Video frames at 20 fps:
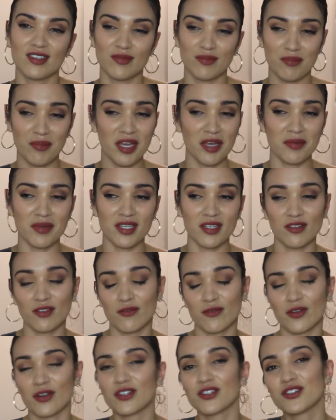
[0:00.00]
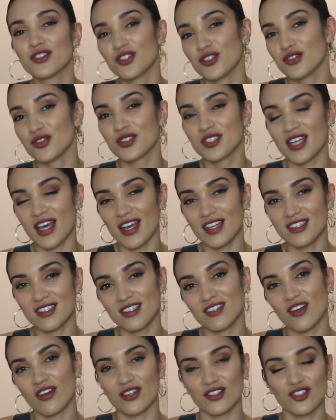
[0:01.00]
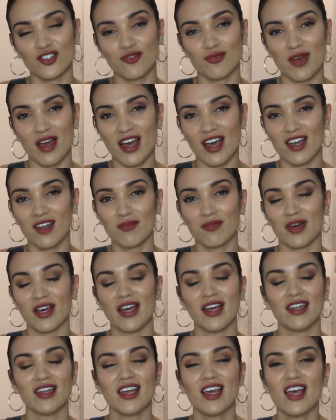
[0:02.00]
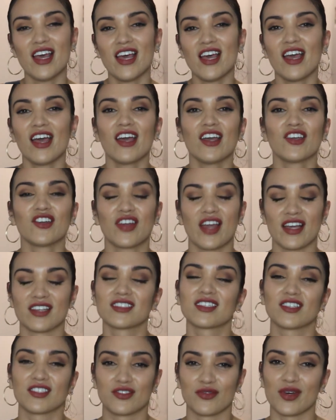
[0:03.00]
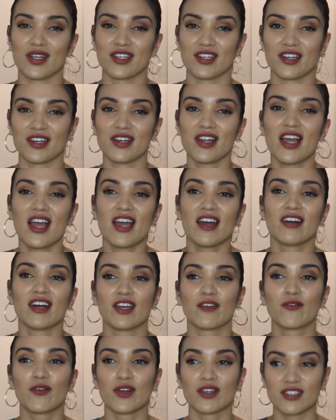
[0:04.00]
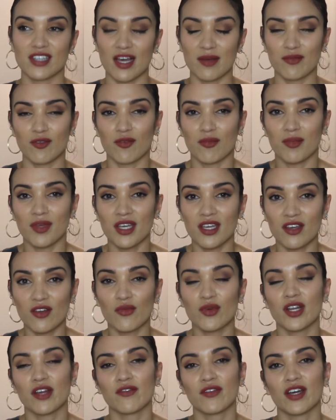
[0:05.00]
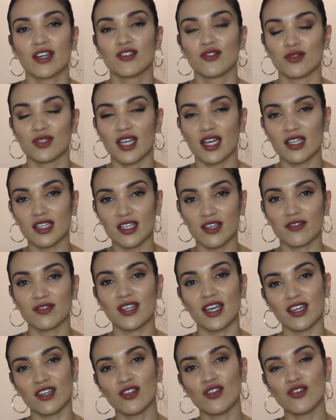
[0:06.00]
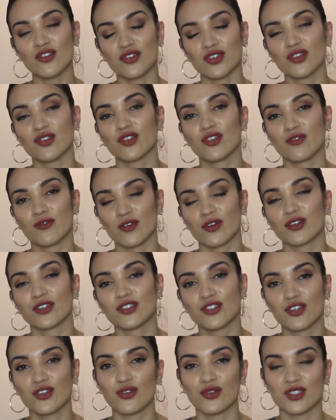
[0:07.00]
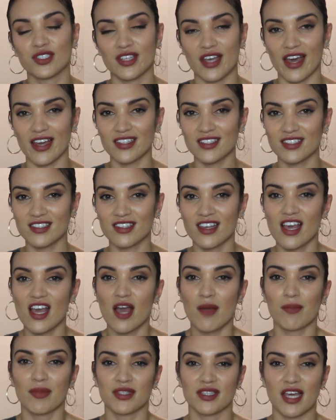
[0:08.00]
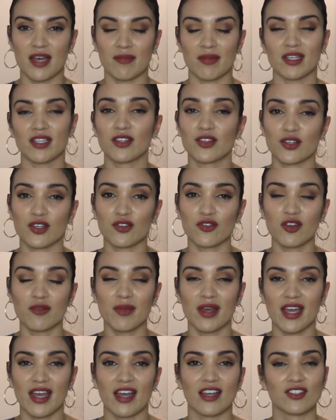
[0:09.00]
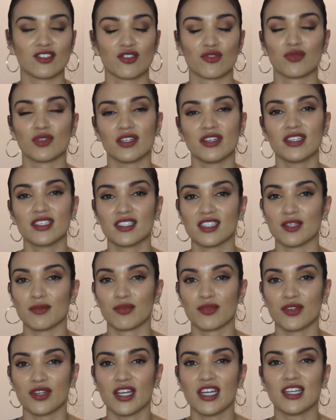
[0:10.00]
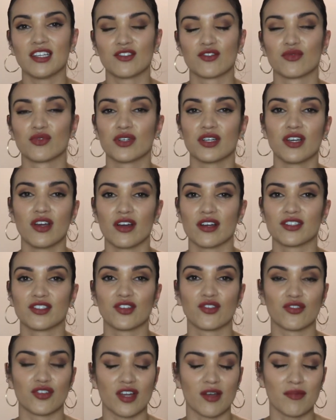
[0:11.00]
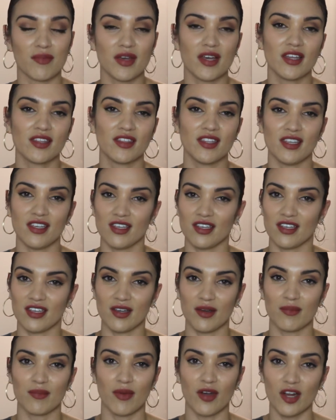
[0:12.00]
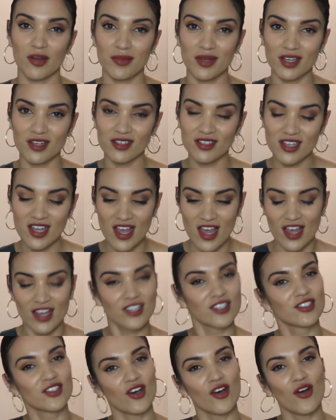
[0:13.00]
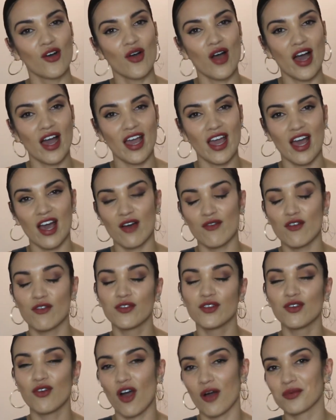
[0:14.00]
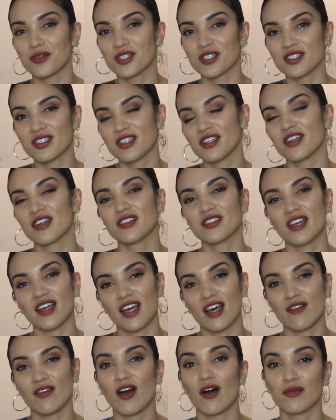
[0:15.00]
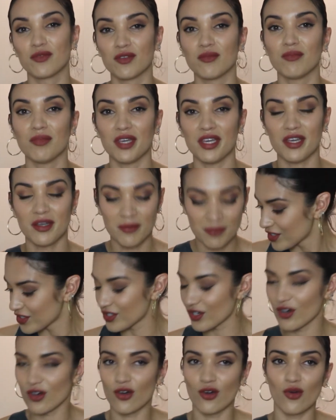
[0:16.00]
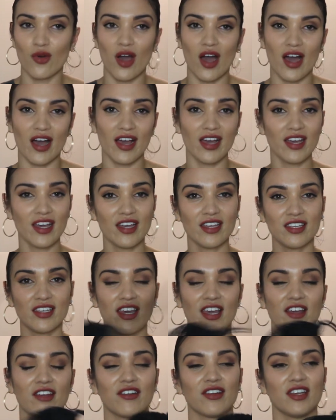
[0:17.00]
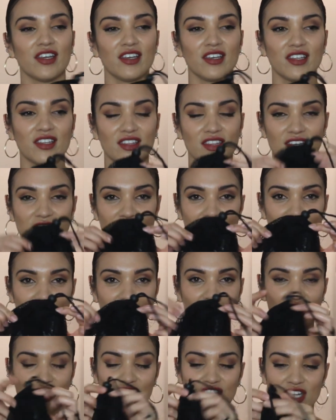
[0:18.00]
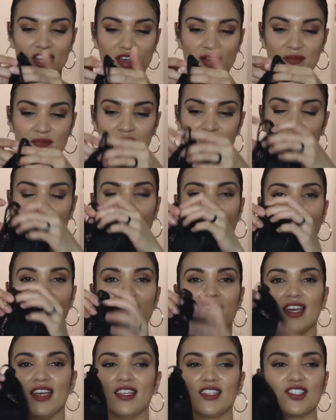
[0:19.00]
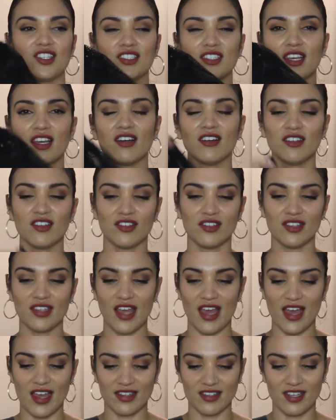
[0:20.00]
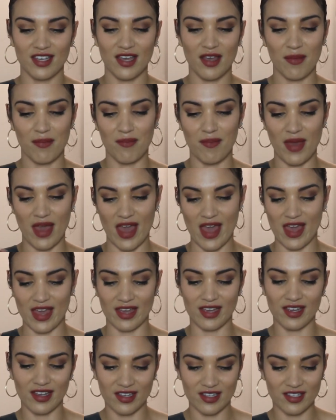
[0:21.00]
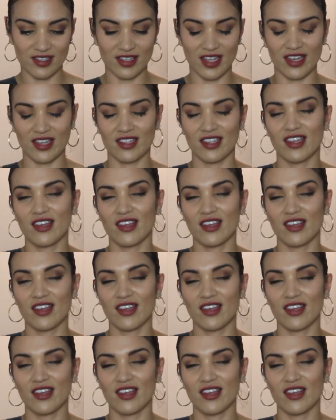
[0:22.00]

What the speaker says: maybe the first 2 sets aren't too bad, but your hands get sweatier. Like for example, me, whenever I do deadlifts, I can usually do the first 2 sets, but then by the third one, my hands are really slippery and it's really hard to grip the barbell. So I have a few options here that have helped me. So I carry this at the gym. It's just like a little net bag that